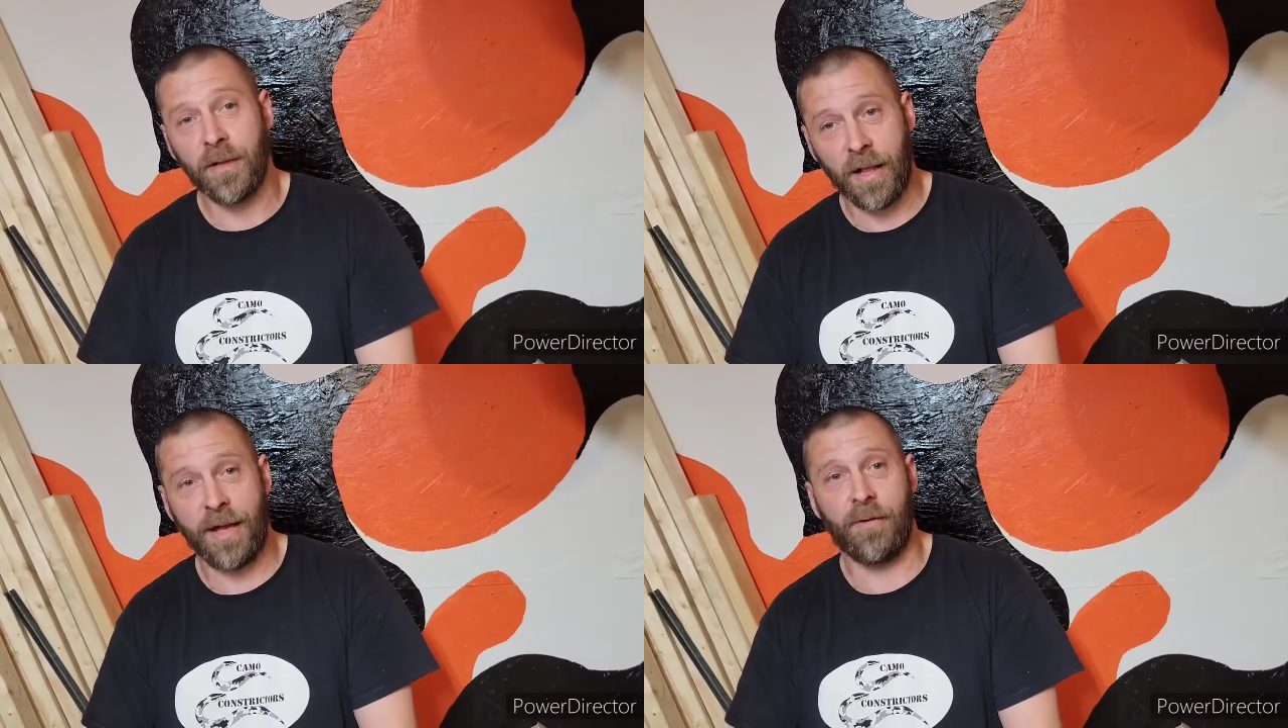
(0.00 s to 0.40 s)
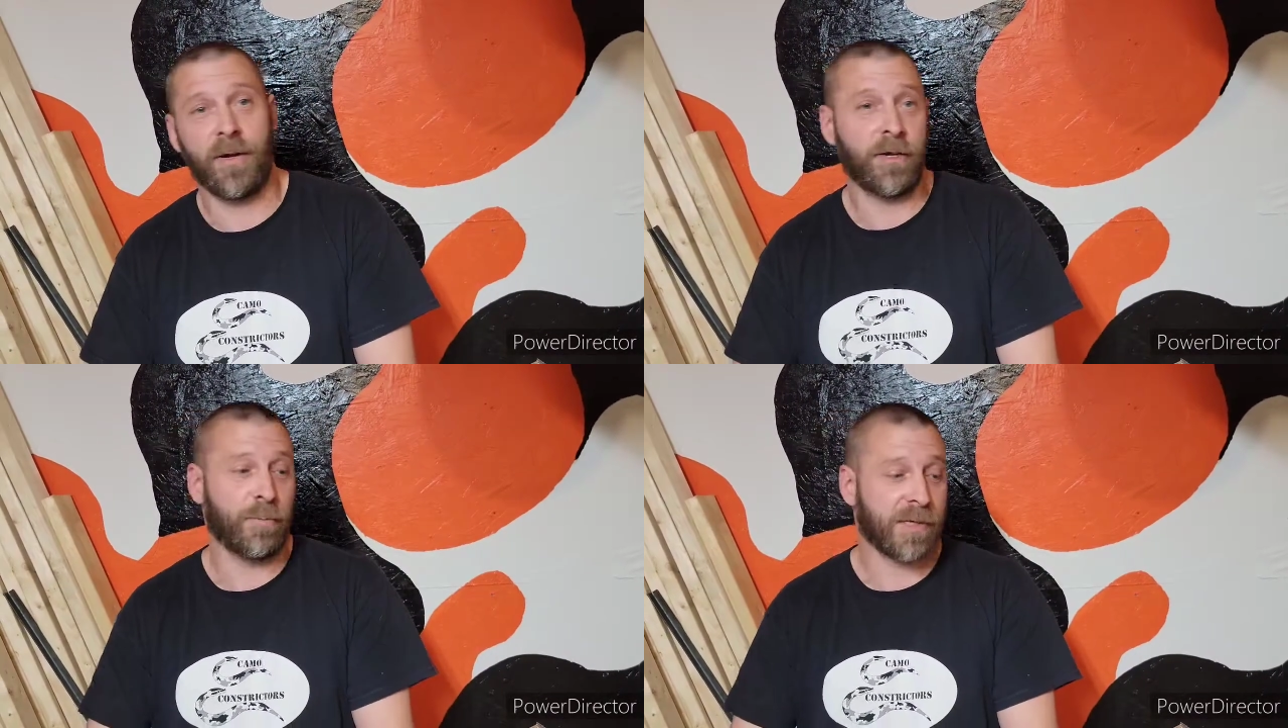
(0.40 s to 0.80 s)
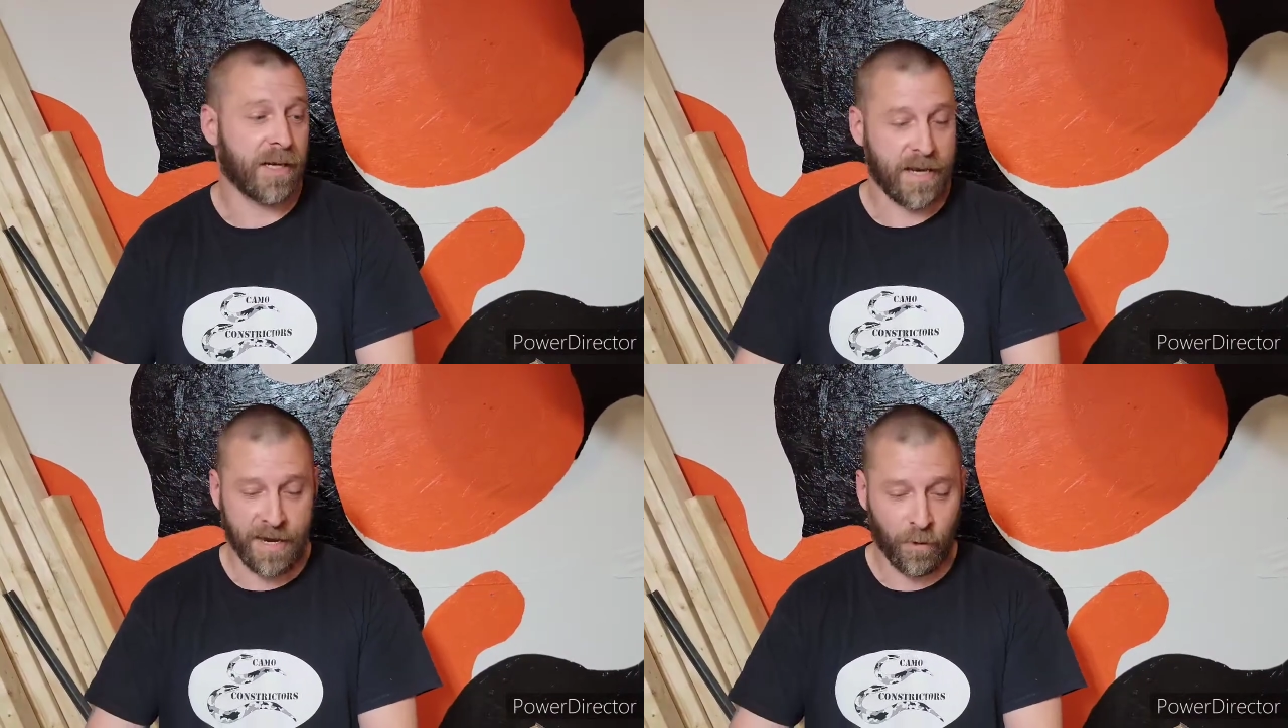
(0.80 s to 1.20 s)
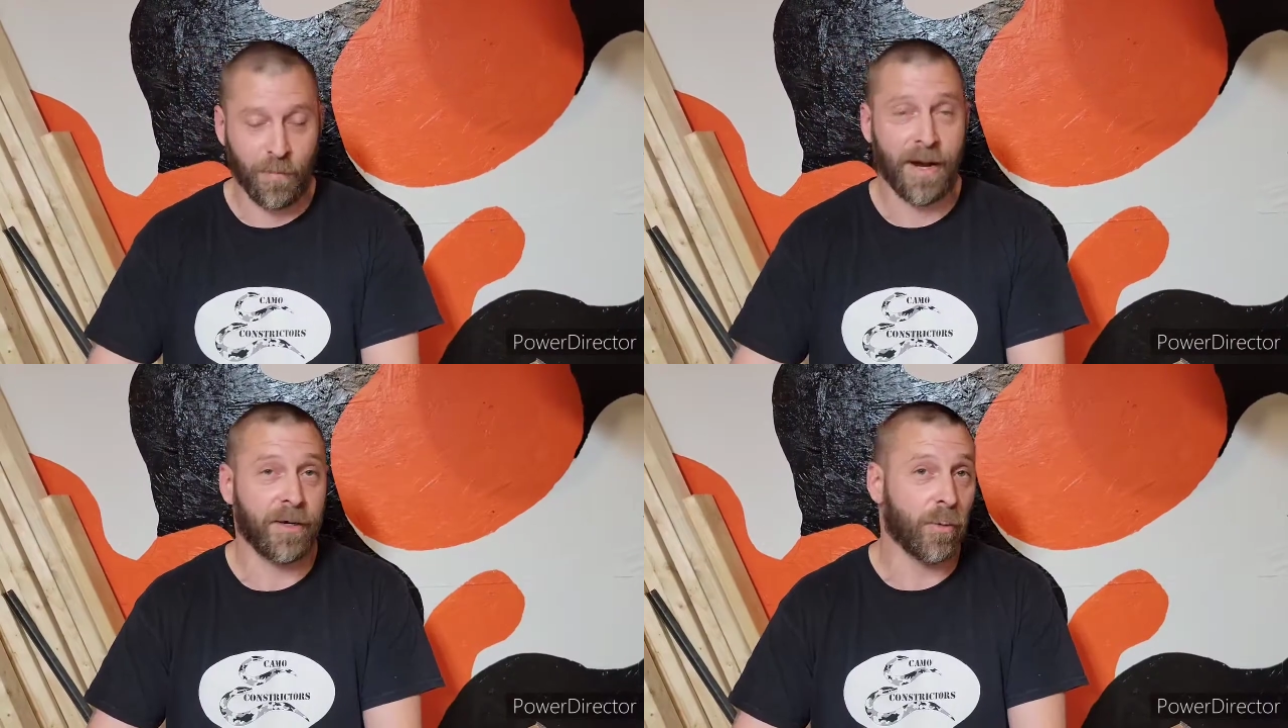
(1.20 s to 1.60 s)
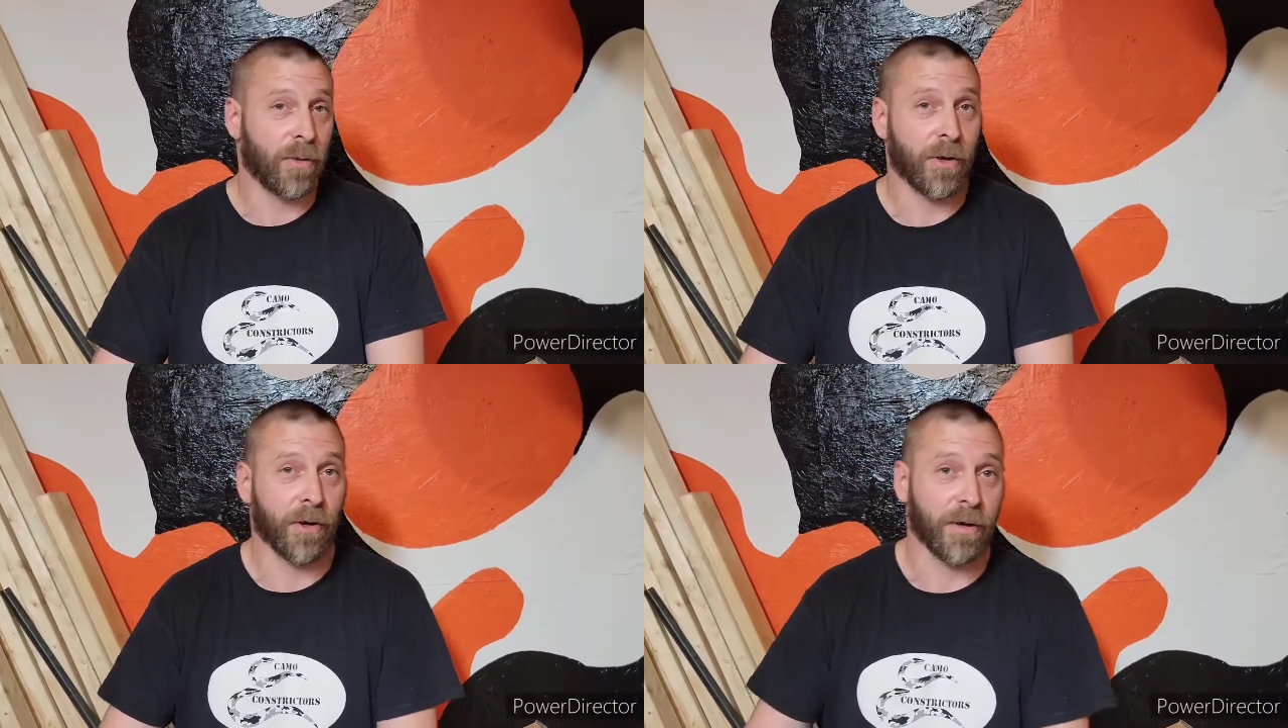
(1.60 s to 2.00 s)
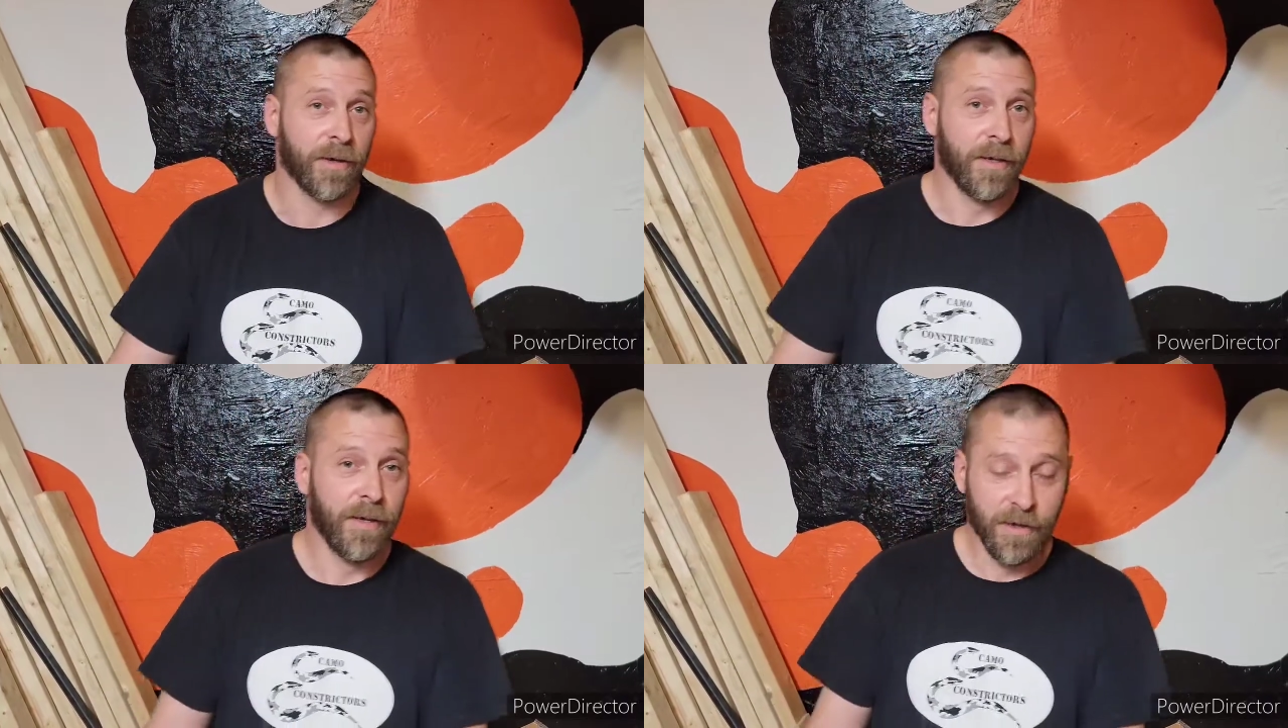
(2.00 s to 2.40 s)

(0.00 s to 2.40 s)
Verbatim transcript: Clown, 100% het albino with her.